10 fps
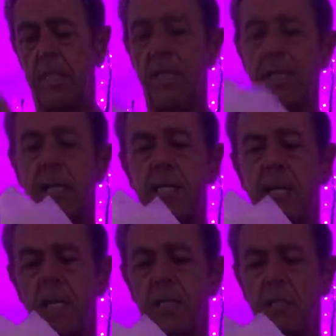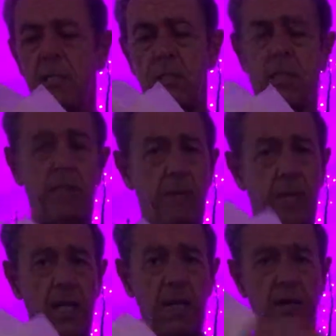is that it does
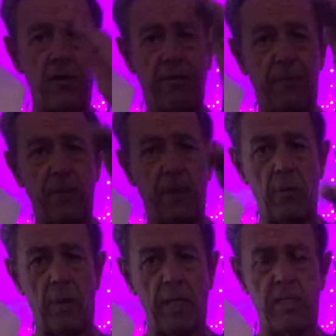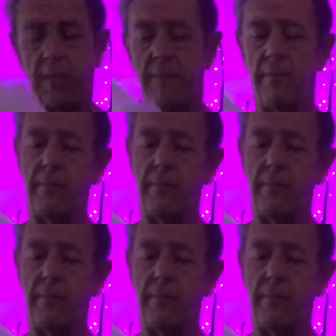disappear from the horizon.